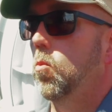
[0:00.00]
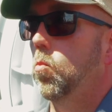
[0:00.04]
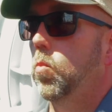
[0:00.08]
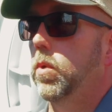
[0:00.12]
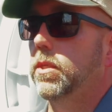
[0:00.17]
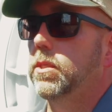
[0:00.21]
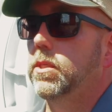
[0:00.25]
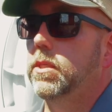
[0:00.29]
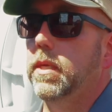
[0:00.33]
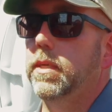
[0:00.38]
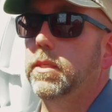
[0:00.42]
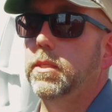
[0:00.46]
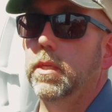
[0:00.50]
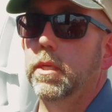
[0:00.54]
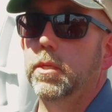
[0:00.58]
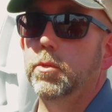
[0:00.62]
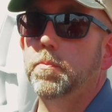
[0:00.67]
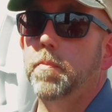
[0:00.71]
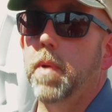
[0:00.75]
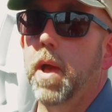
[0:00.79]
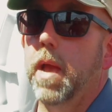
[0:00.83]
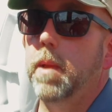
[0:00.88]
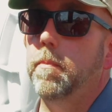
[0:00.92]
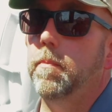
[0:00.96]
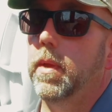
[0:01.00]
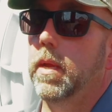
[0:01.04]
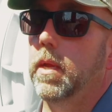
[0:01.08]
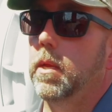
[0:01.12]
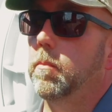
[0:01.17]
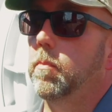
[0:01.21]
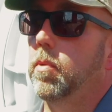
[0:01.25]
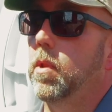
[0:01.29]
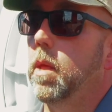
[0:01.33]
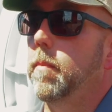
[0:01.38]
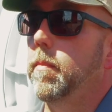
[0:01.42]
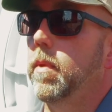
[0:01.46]
with six inch piping
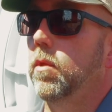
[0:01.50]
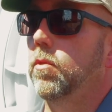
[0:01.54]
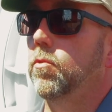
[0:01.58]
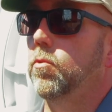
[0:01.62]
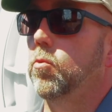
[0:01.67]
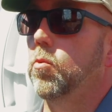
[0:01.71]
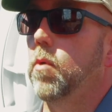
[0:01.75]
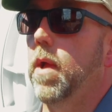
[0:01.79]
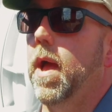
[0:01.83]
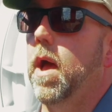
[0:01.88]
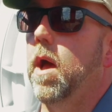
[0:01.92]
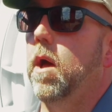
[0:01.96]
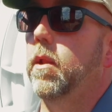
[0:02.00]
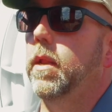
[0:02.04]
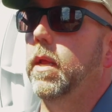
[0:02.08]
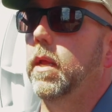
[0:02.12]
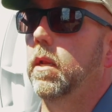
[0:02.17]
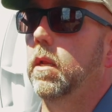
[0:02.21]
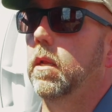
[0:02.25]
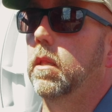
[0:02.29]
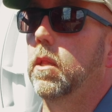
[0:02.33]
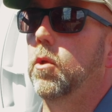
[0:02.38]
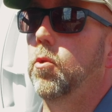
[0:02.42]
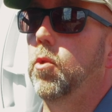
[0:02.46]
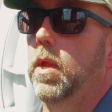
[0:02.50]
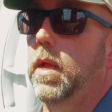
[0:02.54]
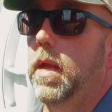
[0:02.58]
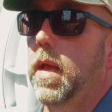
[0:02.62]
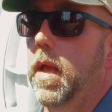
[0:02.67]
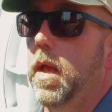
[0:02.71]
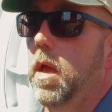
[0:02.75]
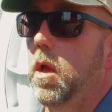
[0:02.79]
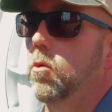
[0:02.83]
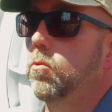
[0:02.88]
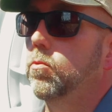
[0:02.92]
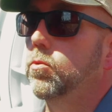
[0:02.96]
and plumbing throughout, including
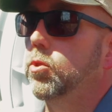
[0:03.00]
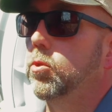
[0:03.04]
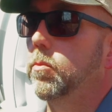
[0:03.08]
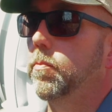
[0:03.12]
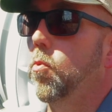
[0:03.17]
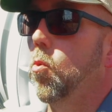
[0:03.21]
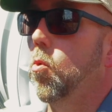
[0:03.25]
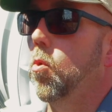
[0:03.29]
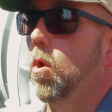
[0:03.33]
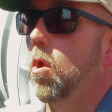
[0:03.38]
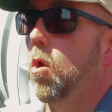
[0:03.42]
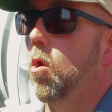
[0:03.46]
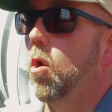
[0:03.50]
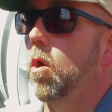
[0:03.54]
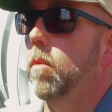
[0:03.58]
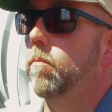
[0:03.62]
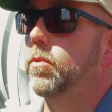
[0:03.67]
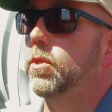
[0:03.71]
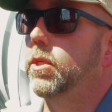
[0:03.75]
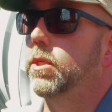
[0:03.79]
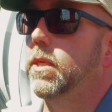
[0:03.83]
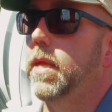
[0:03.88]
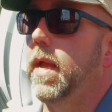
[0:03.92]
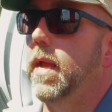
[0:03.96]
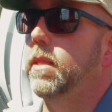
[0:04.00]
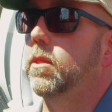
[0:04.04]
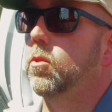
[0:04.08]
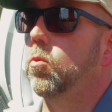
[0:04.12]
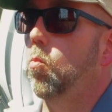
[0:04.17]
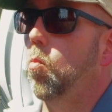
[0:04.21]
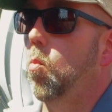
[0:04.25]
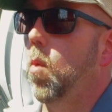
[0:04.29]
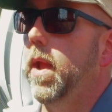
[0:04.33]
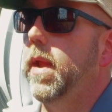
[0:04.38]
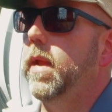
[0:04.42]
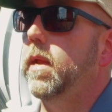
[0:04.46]
a hose support arm to take the
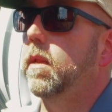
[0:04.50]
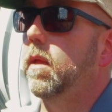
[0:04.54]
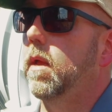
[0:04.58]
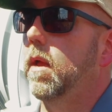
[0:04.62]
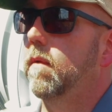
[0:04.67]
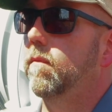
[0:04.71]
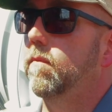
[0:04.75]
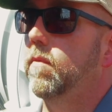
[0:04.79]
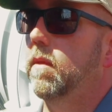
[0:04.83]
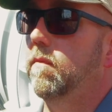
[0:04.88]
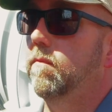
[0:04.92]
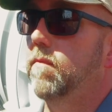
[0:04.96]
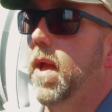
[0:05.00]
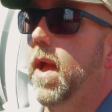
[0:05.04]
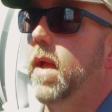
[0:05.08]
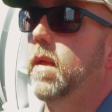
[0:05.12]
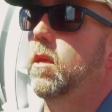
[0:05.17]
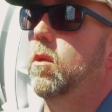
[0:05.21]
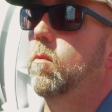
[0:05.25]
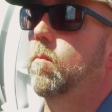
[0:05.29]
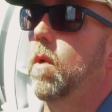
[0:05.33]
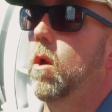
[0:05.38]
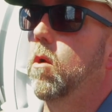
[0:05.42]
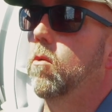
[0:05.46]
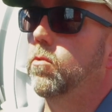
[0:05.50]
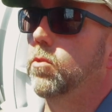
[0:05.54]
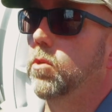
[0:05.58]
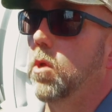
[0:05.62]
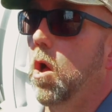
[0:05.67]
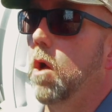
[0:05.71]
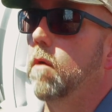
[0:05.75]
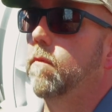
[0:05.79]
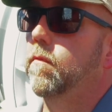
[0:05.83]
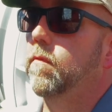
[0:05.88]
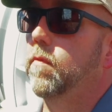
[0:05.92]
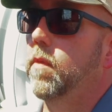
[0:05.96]
weight of the vacuum hose
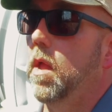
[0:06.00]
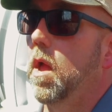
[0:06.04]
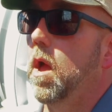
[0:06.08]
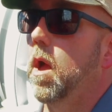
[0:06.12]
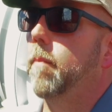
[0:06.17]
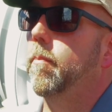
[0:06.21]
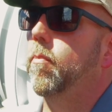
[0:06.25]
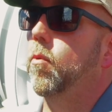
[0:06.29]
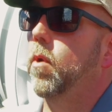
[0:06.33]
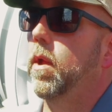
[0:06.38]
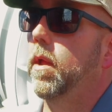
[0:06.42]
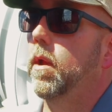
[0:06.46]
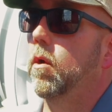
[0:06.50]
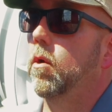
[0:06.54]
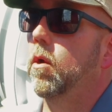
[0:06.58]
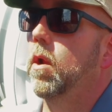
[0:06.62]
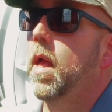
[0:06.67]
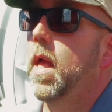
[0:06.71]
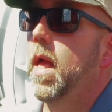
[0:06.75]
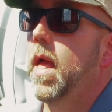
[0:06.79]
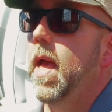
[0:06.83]
off of the operator